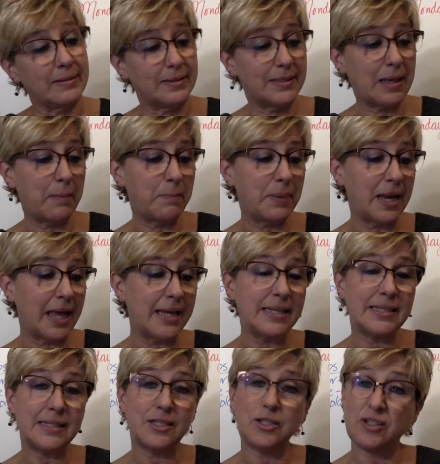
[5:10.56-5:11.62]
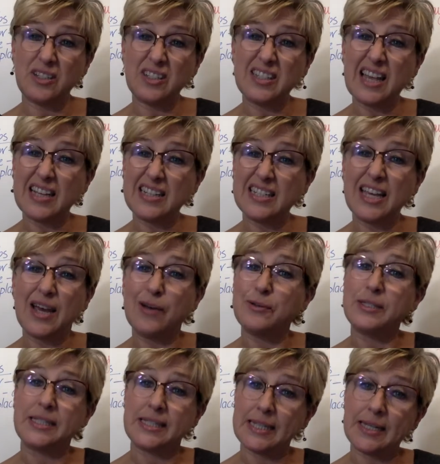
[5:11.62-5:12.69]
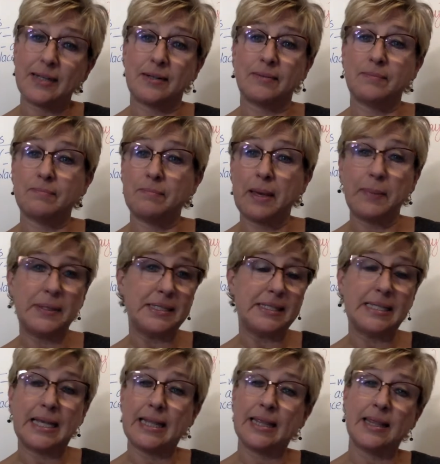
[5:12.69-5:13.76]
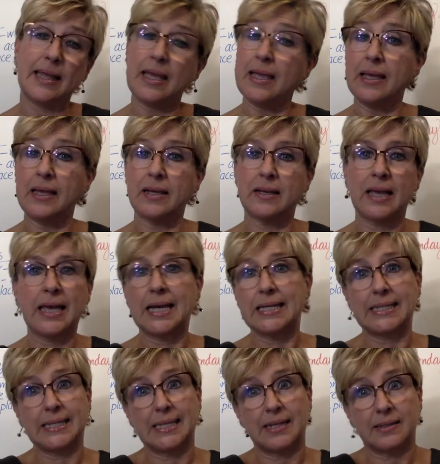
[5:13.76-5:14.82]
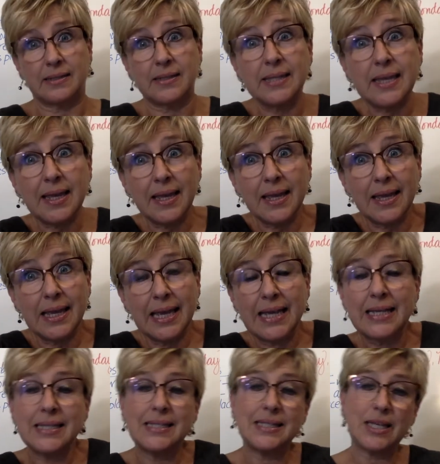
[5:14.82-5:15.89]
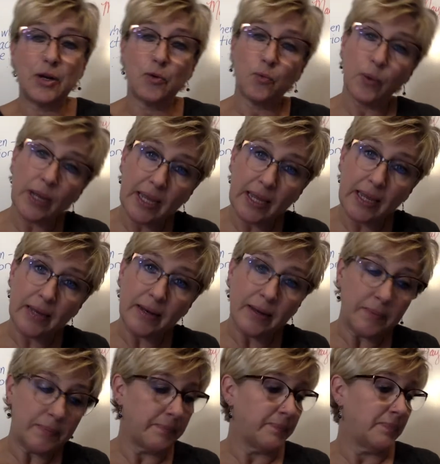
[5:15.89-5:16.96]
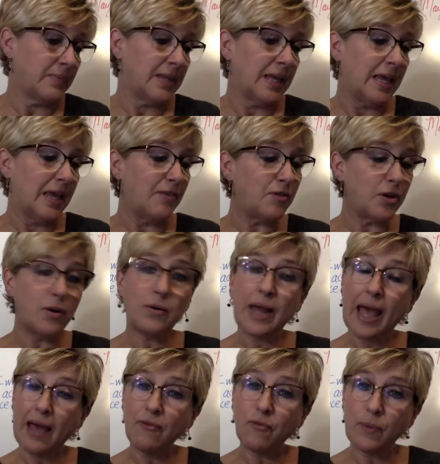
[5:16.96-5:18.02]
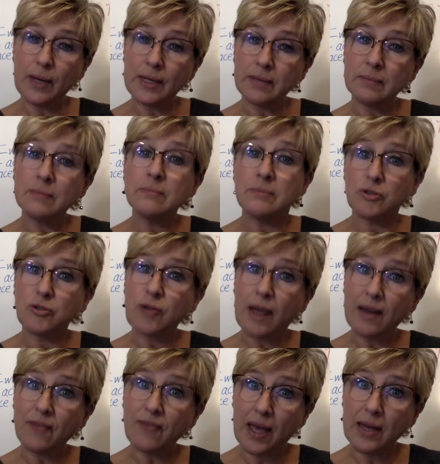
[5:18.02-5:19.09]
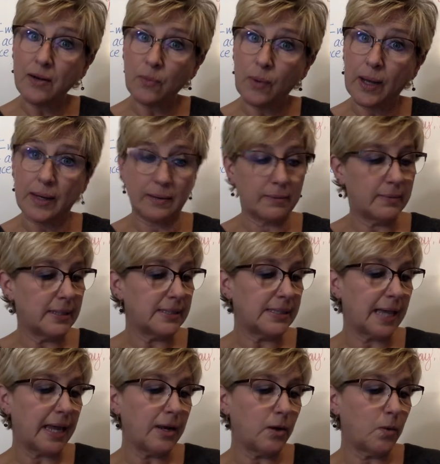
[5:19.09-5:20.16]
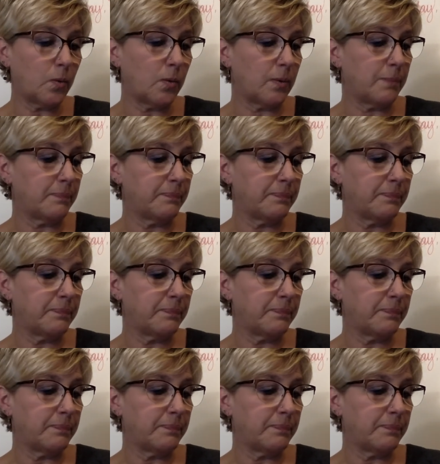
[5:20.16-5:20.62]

Some place that you just like to go sit, maybe sit and think, sit and sing, sit and read. If you don't have one, try to find one. It's kind of cool.